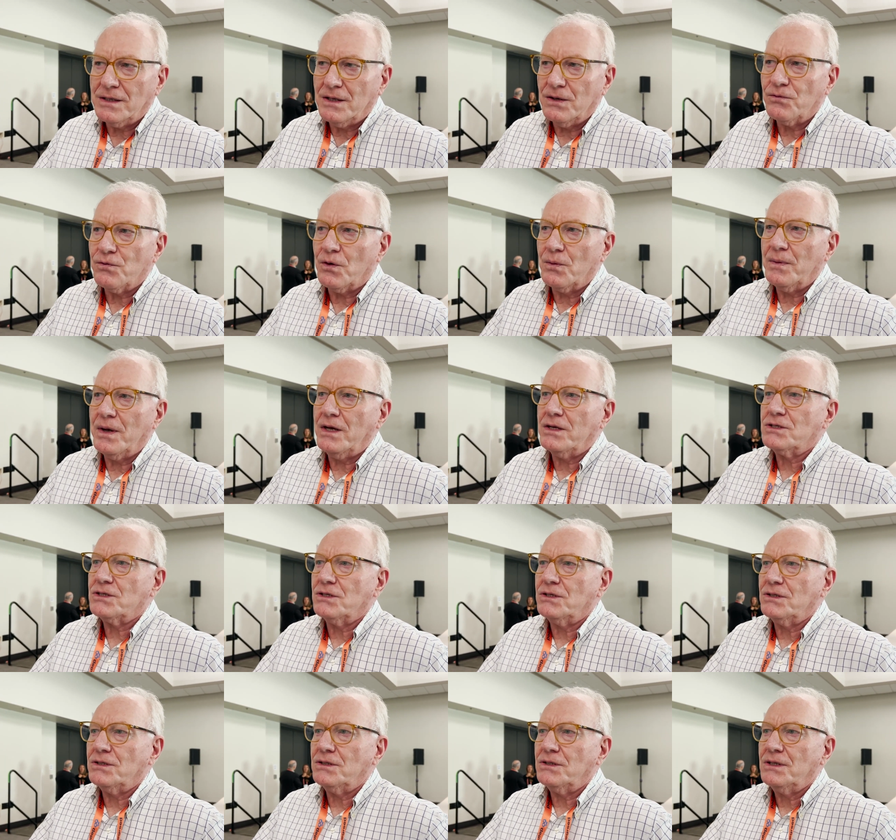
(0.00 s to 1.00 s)

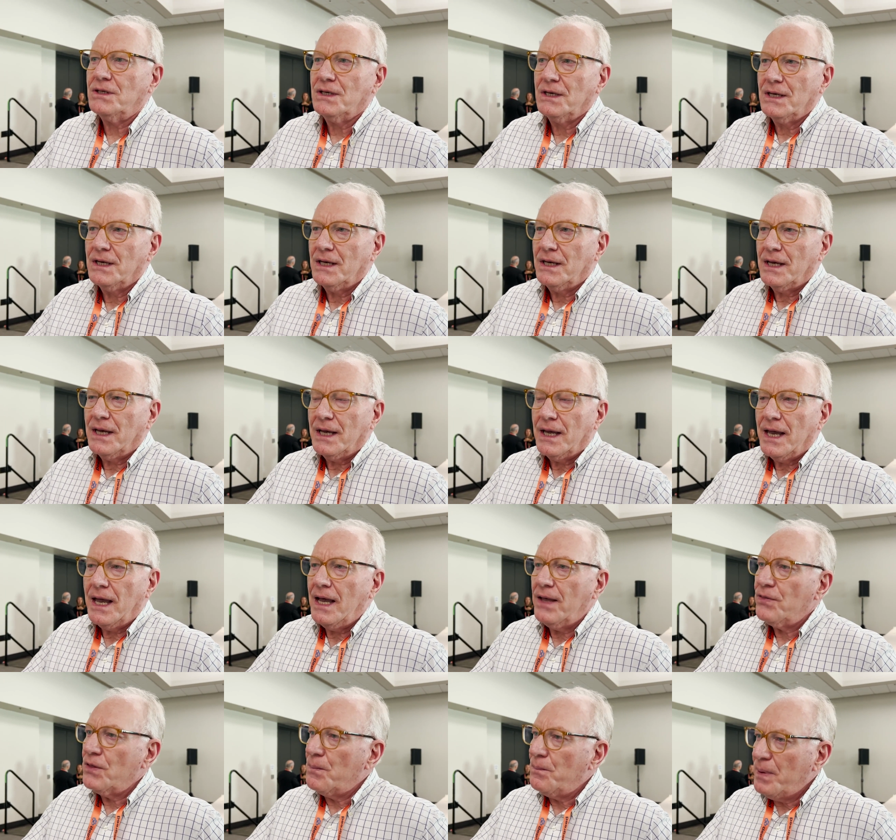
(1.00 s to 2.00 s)
information
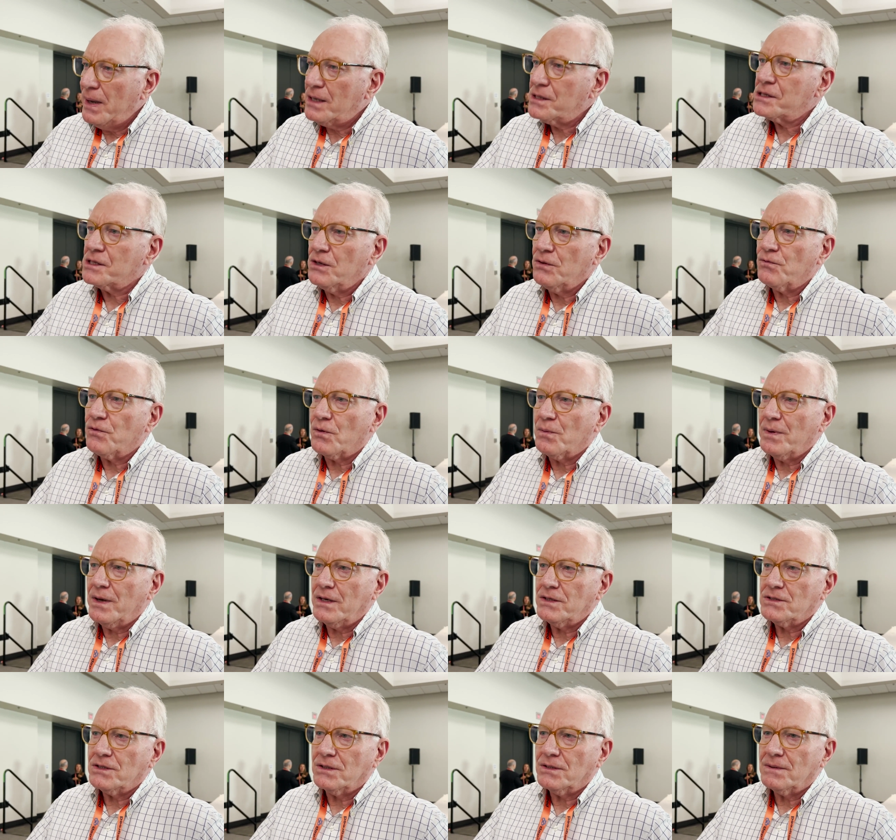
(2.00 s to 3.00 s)
and the best
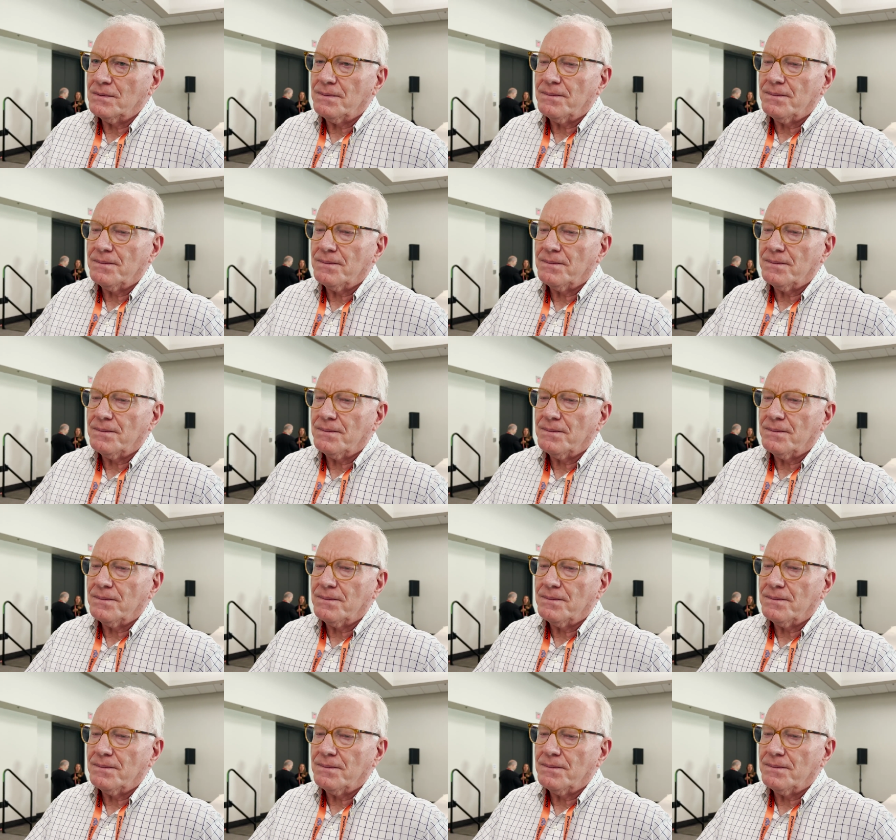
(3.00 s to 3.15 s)
information.